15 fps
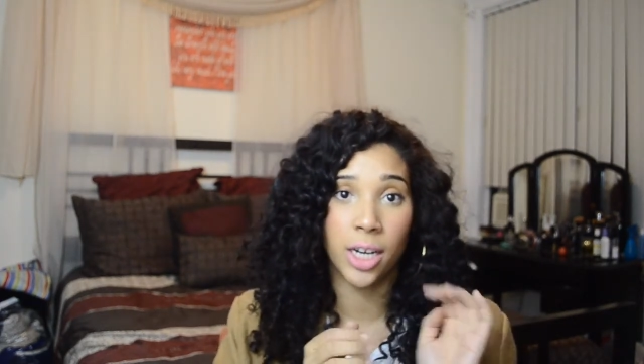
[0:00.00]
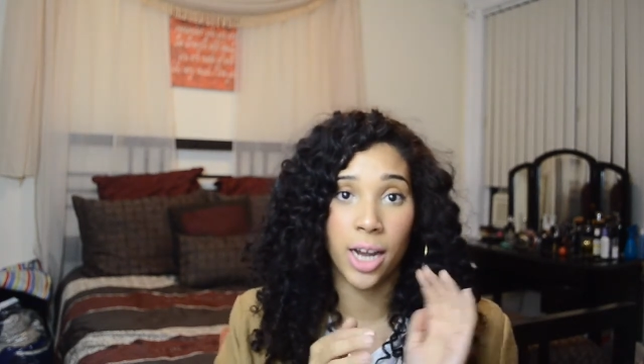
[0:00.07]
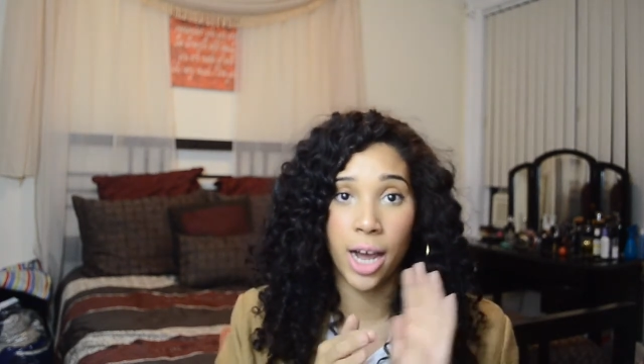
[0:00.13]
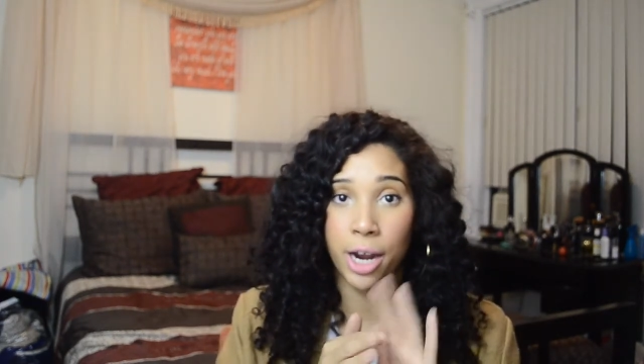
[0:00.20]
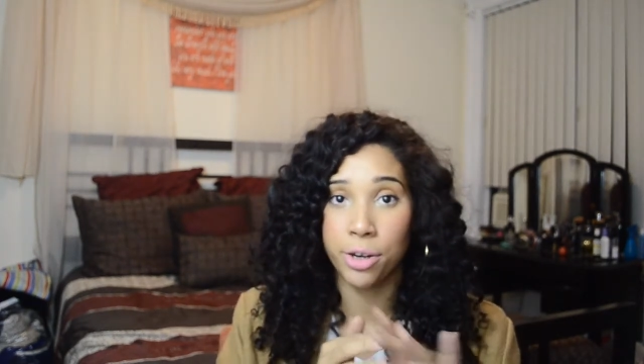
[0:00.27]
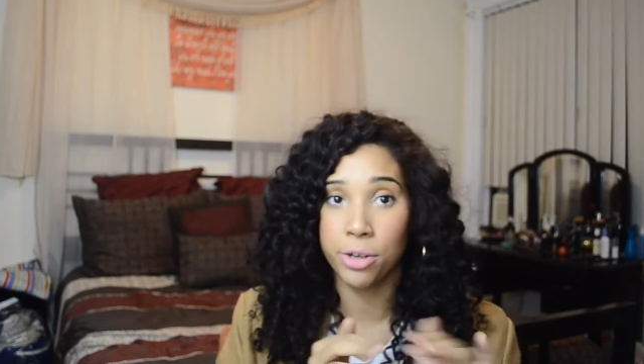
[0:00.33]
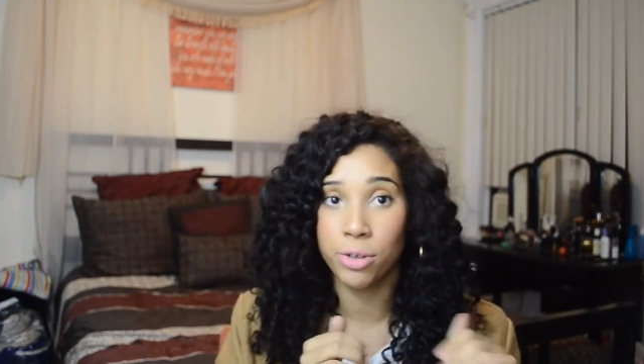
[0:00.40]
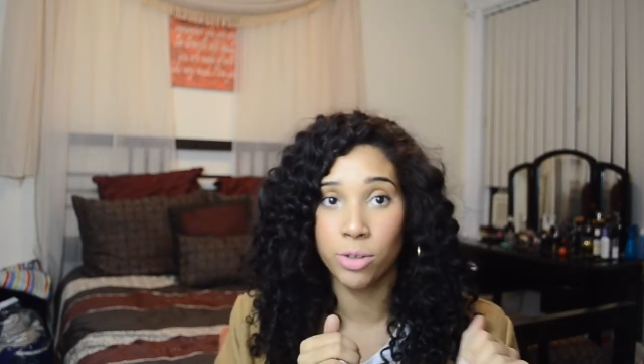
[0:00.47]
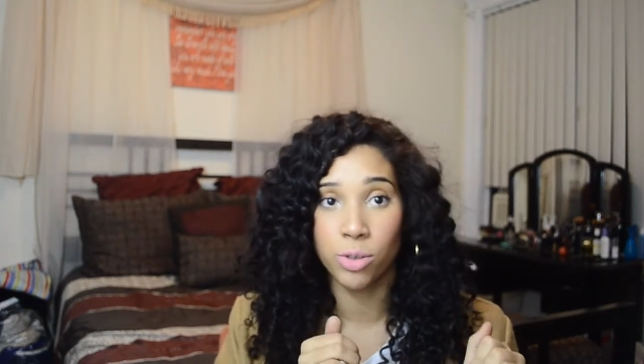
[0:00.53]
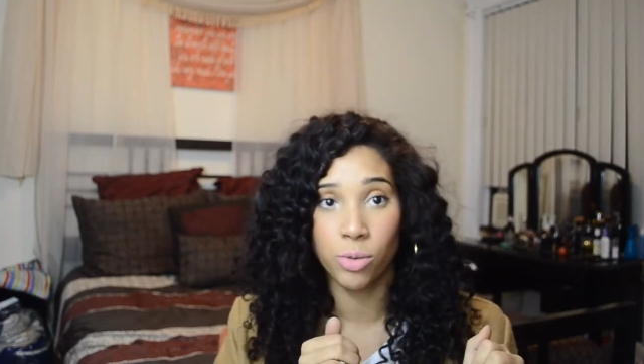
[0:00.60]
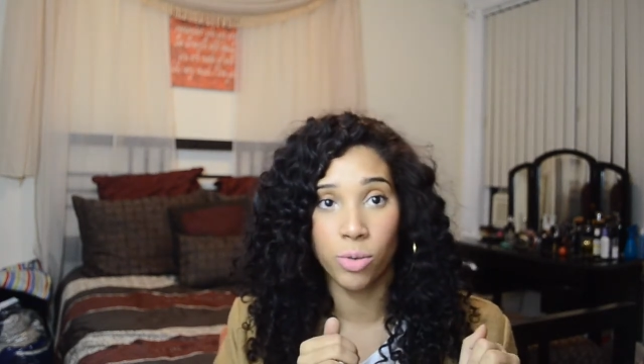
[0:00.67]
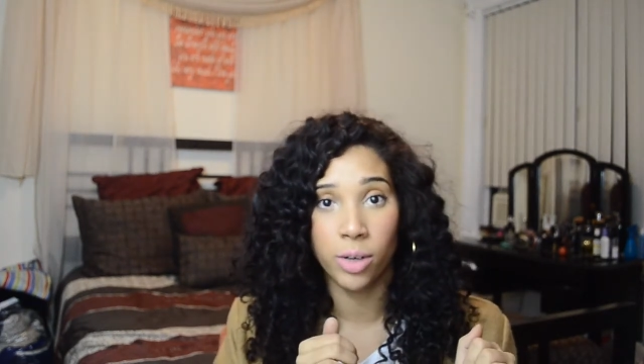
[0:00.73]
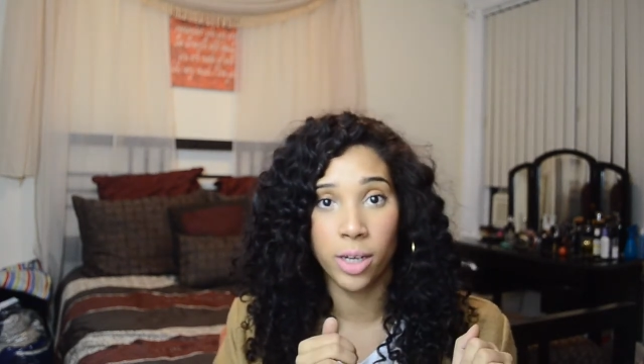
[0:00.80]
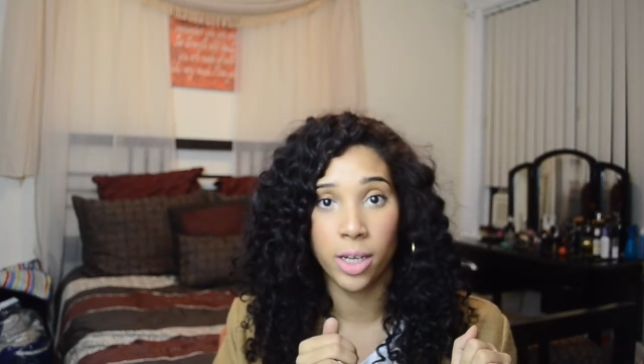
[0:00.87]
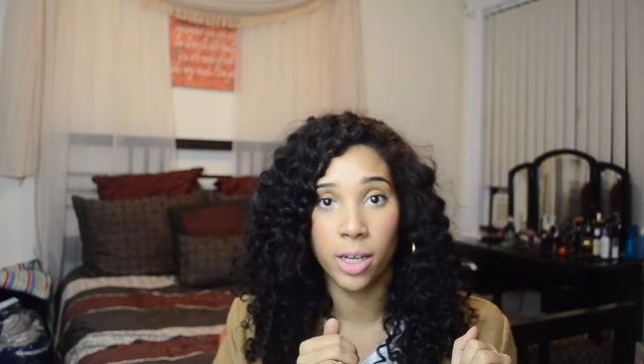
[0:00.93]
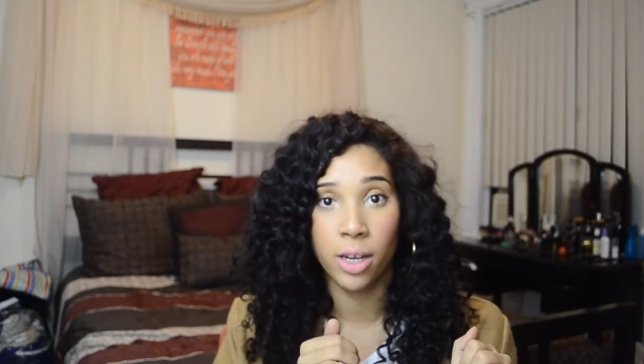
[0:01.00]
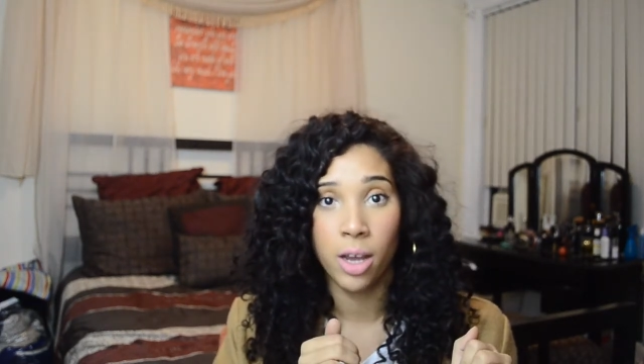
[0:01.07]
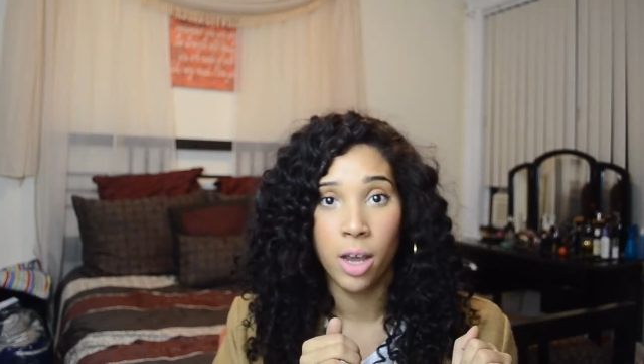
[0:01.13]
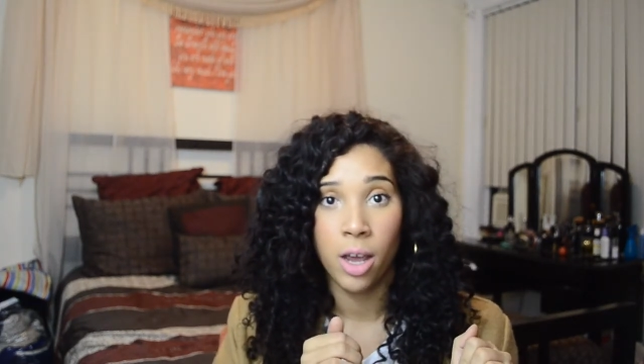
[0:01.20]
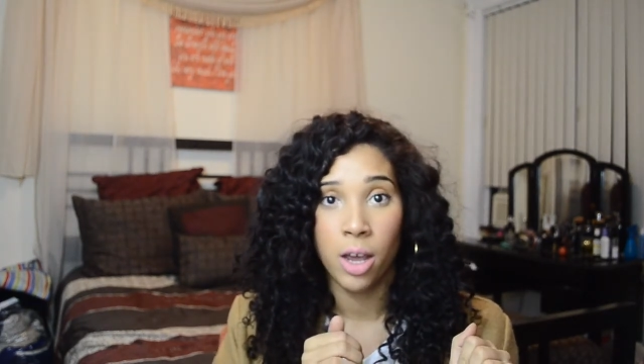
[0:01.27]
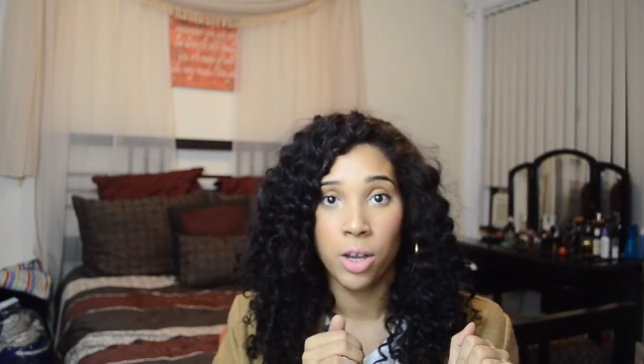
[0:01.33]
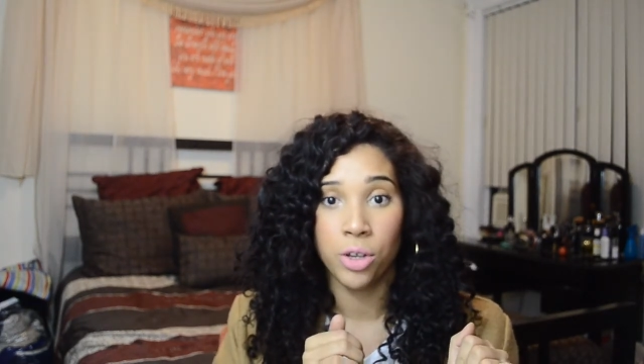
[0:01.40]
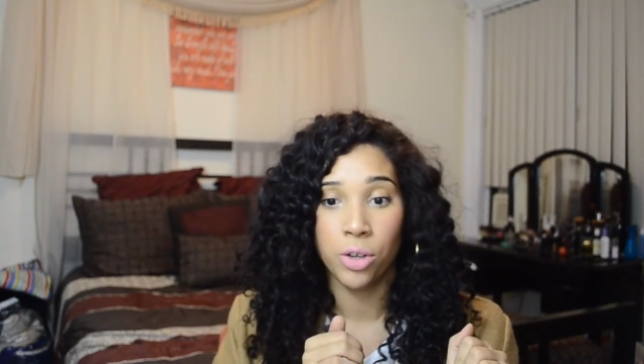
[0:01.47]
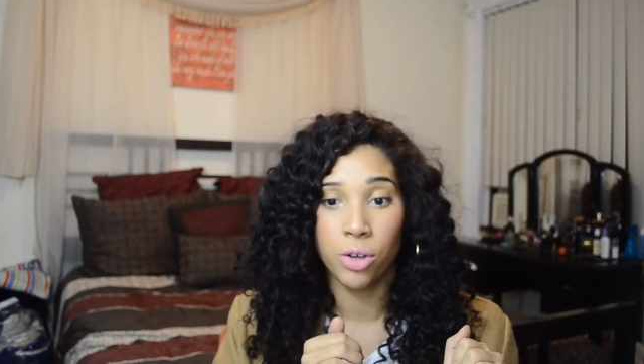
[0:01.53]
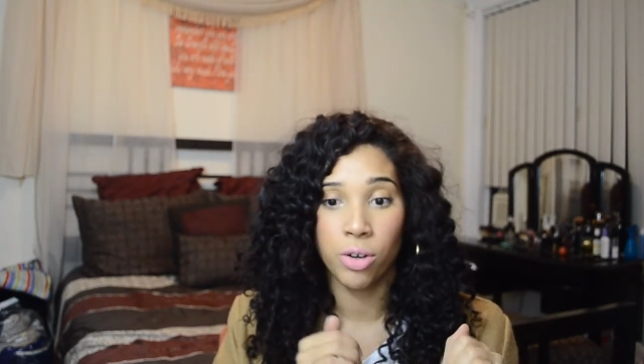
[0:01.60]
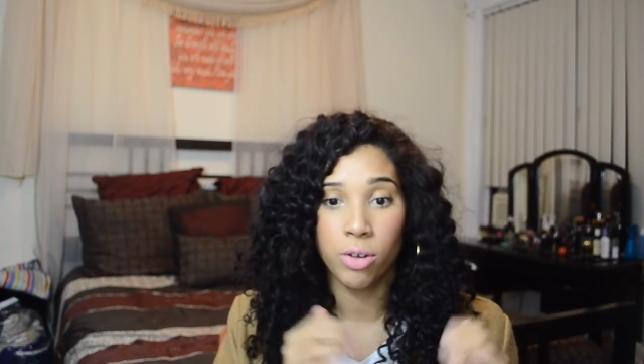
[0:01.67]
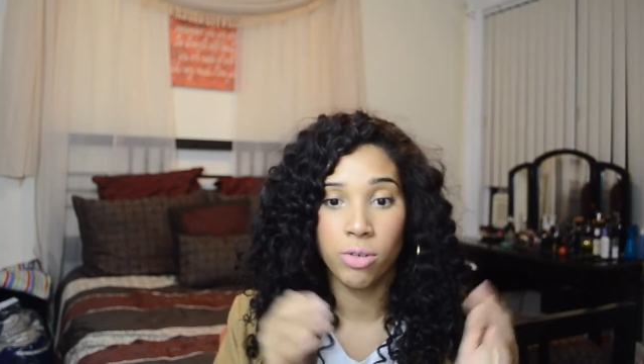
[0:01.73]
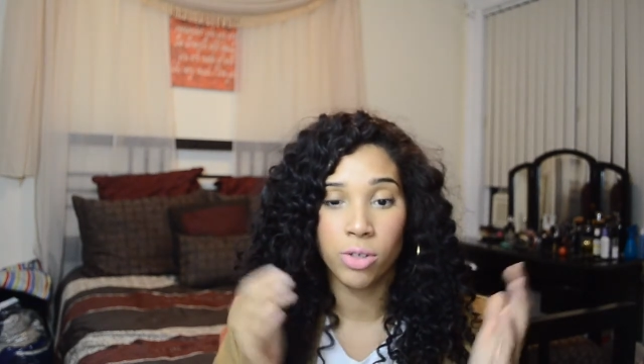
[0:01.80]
how are you doing, you know?